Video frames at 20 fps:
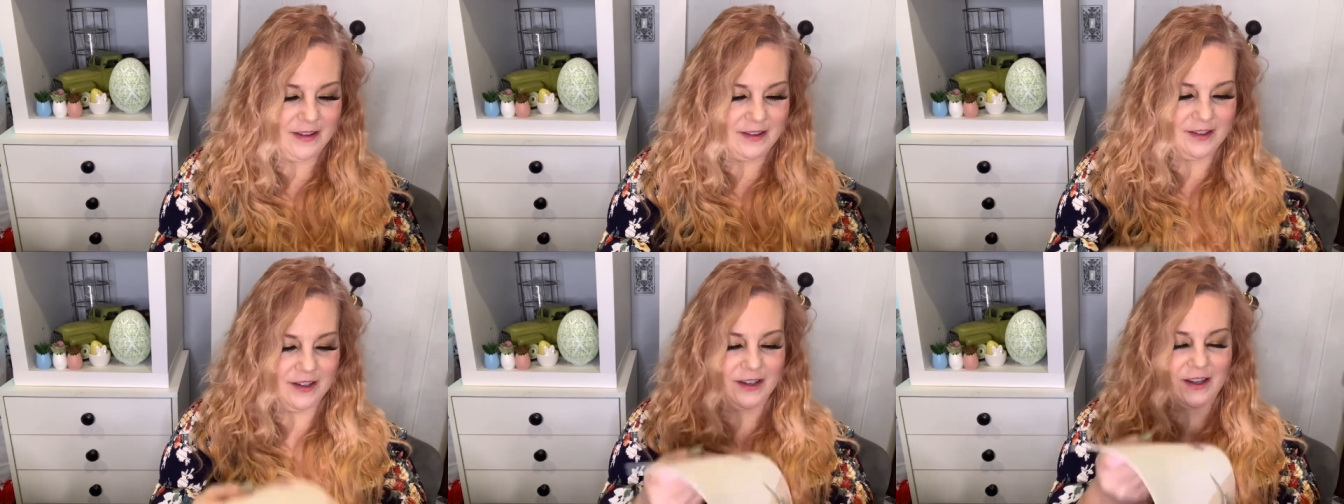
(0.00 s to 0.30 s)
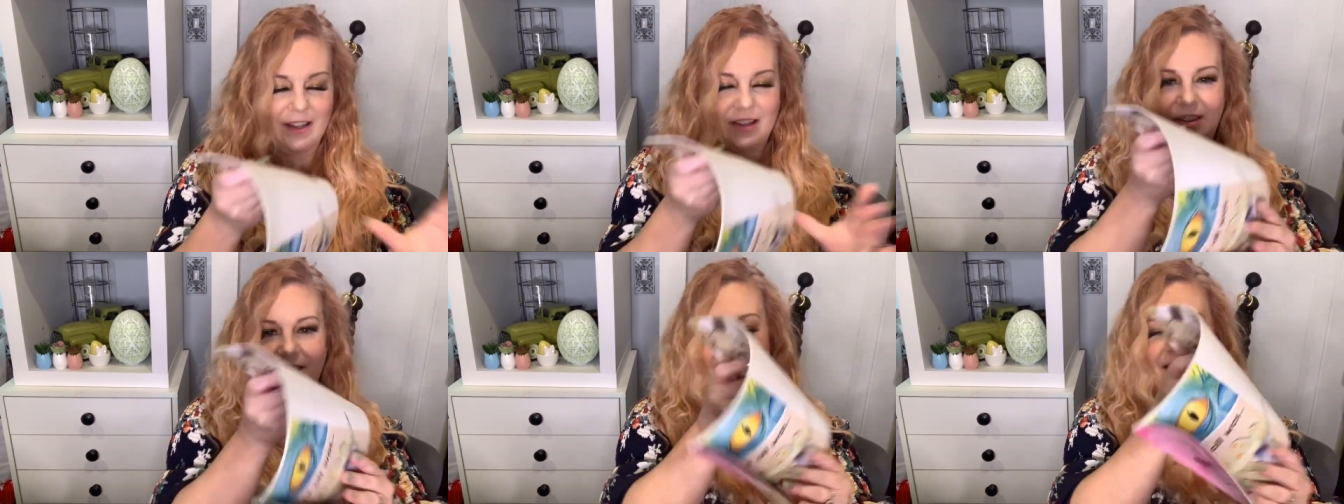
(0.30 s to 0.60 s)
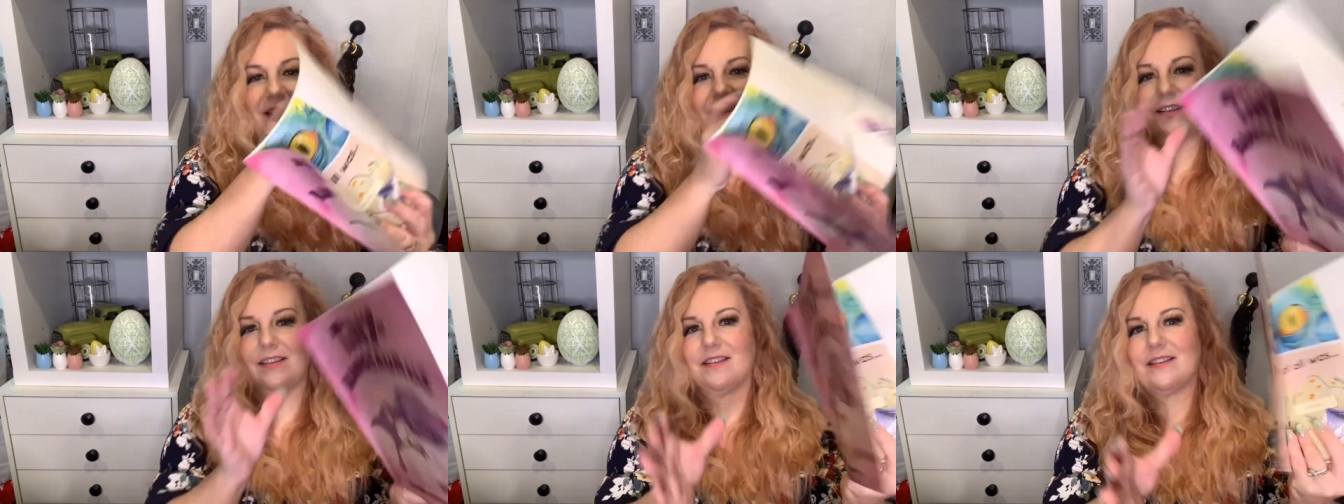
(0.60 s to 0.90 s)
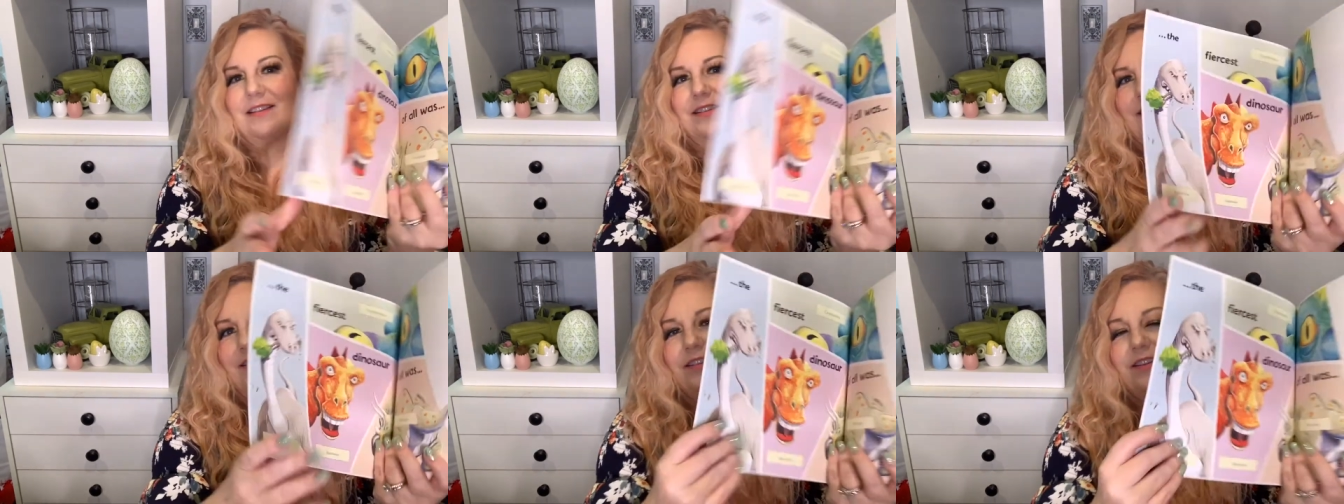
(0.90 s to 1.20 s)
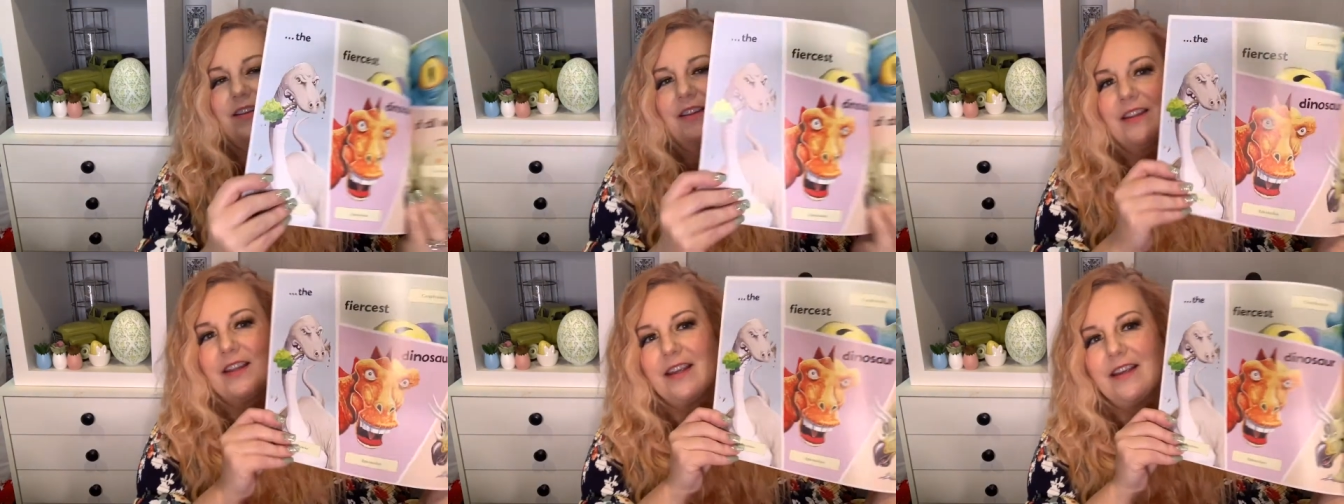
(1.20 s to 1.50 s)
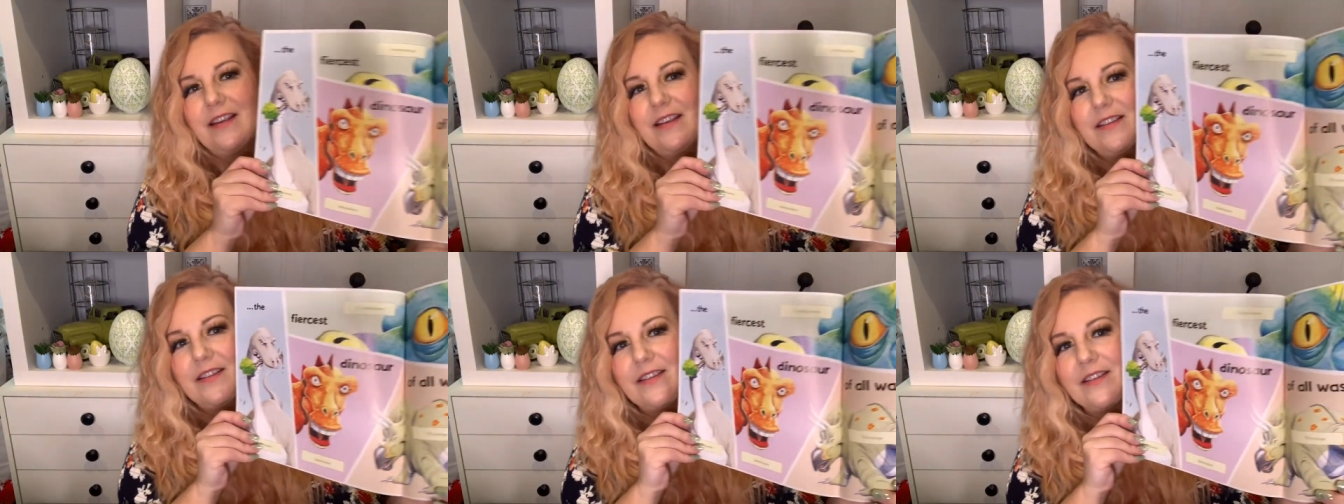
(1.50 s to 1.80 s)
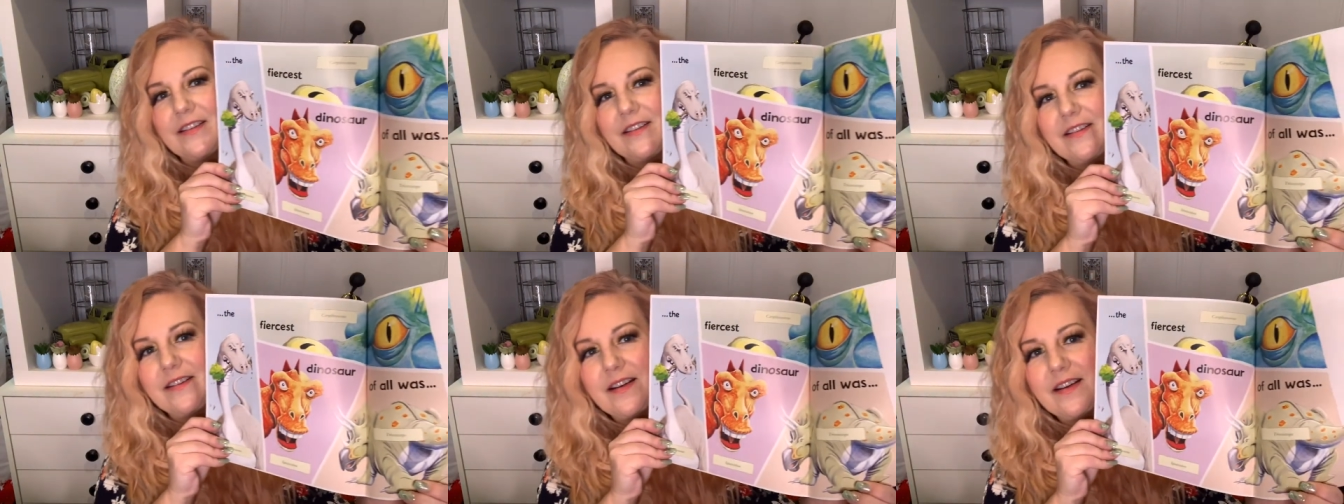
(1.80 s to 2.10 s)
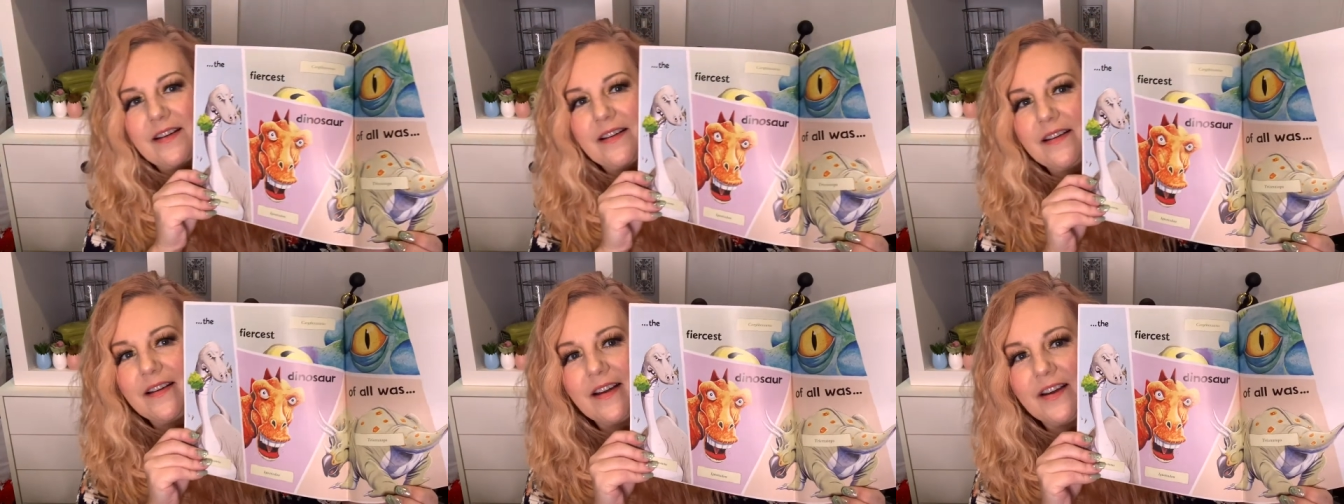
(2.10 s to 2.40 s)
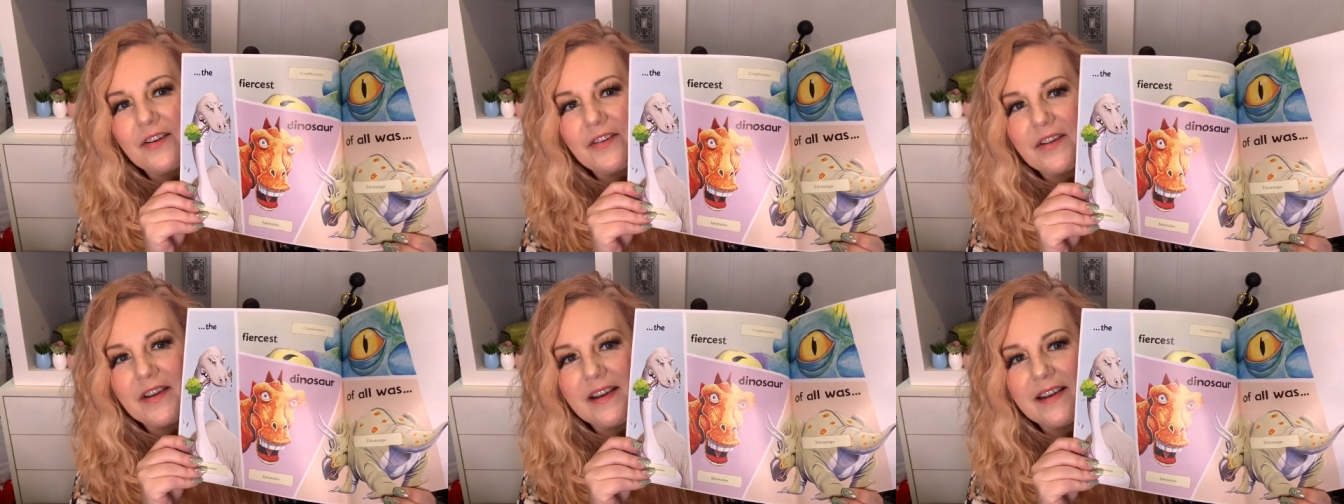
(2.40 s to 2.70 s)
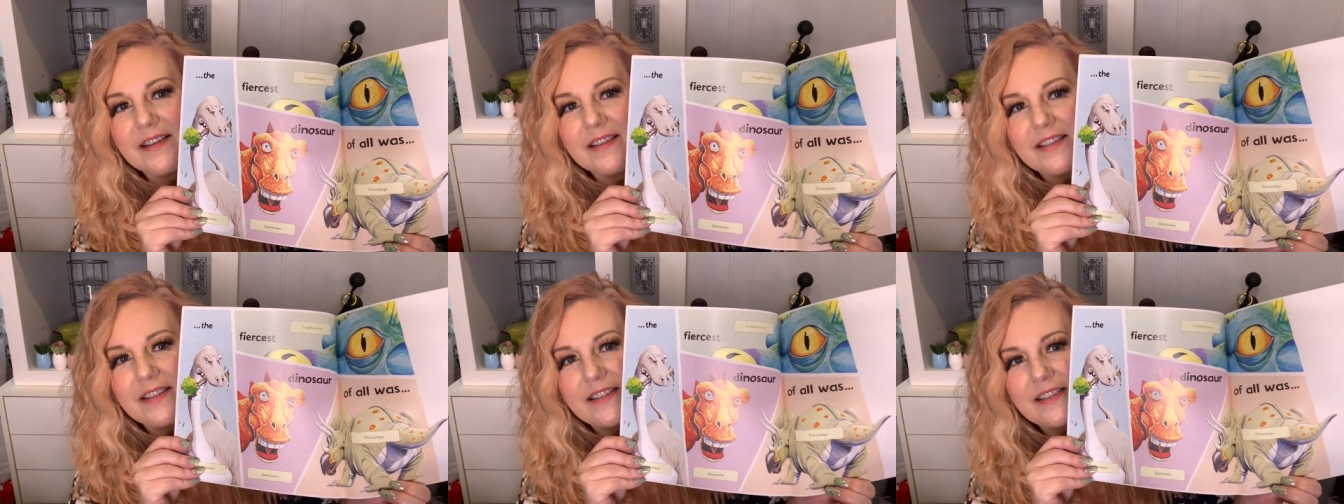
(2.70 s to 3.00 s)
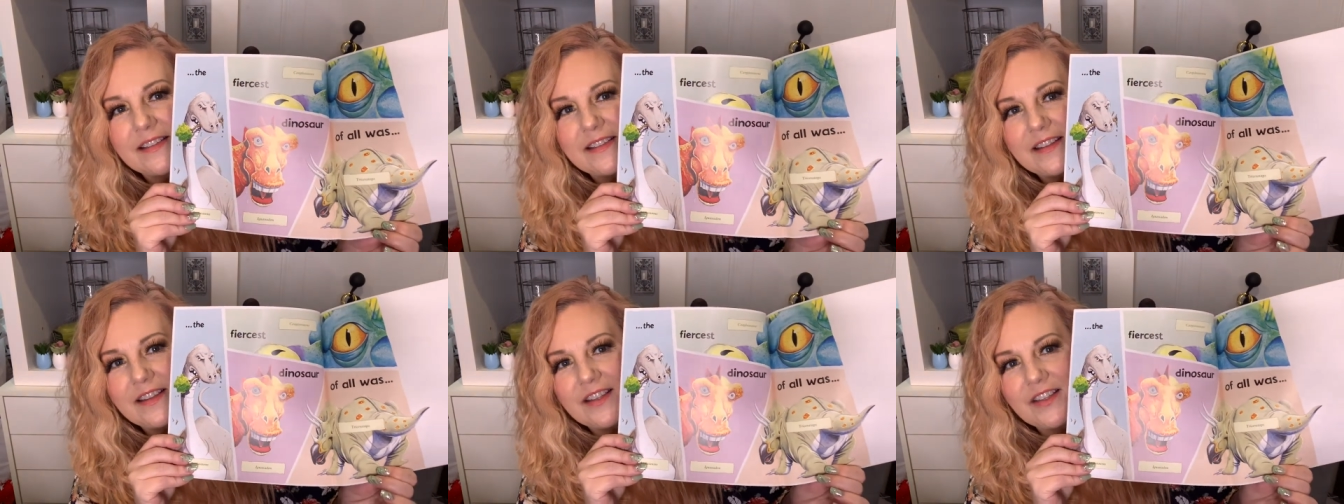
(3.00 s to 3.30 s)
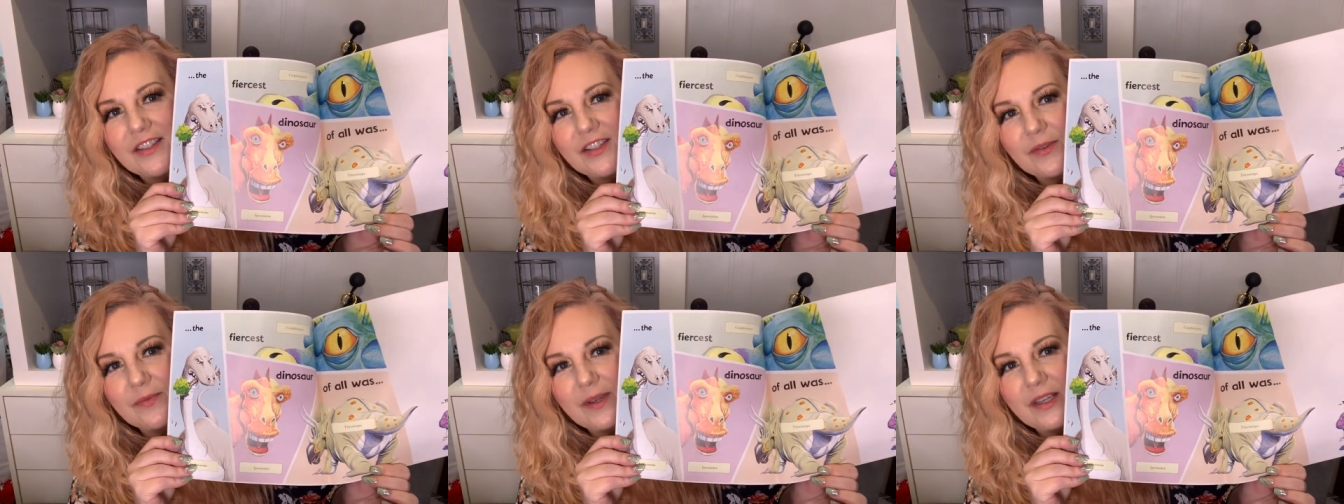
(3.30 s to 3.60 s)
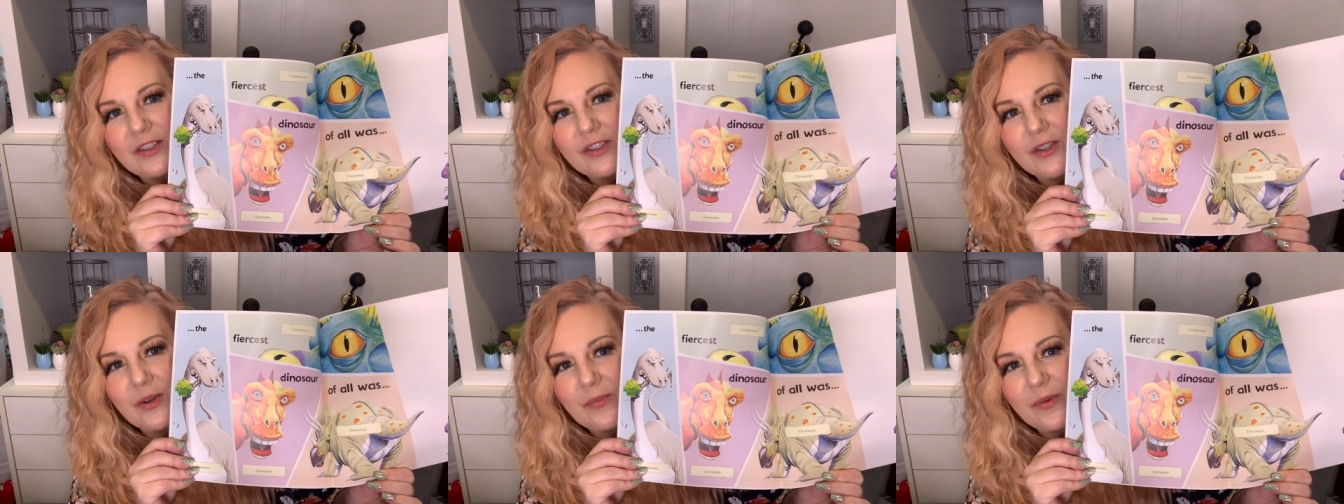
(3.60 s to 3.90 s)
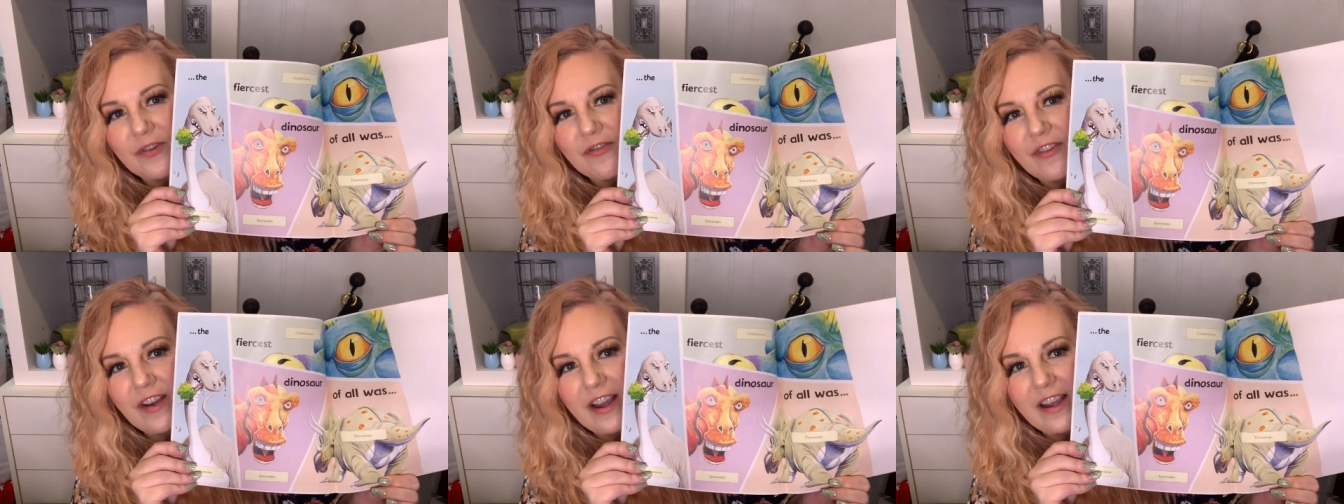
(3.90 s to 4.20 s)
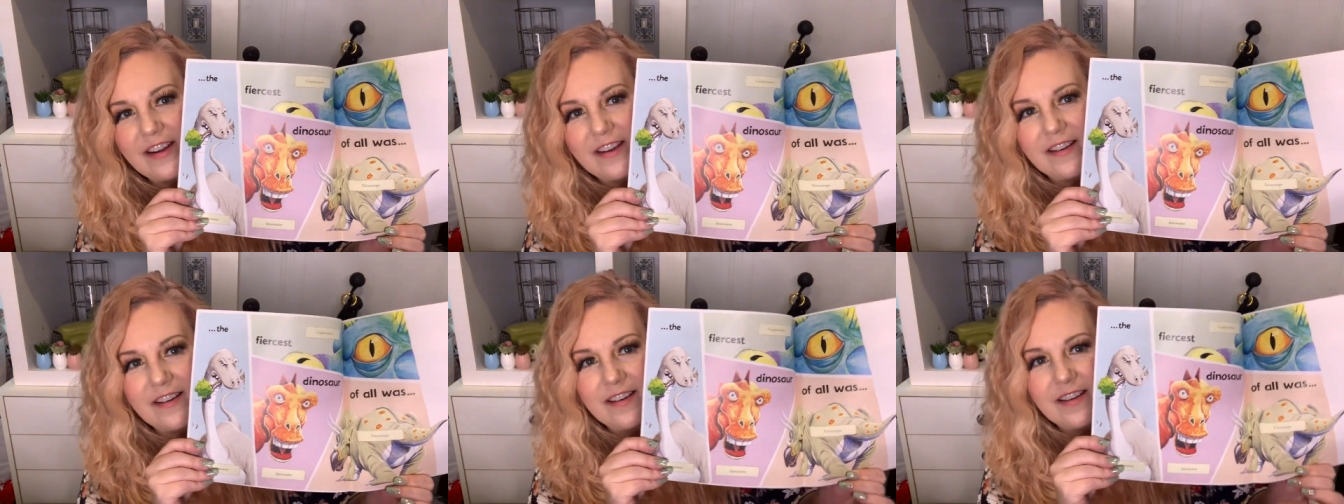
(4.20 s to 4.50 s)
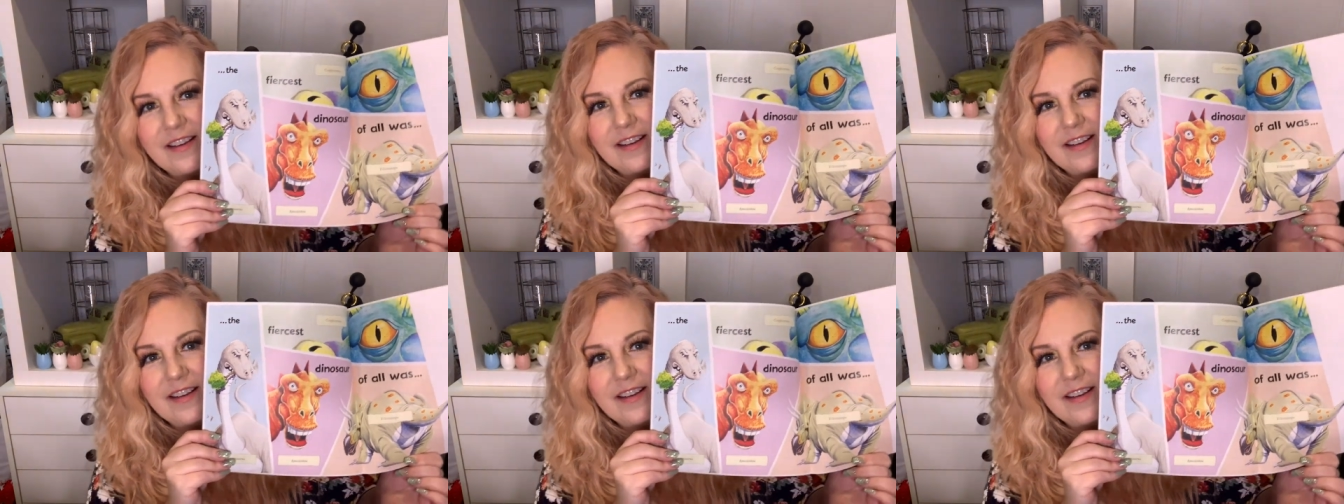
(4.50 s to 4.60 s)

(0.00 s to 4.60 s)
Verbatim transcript: Look at these, look at these. Oh yes, this will be super fun.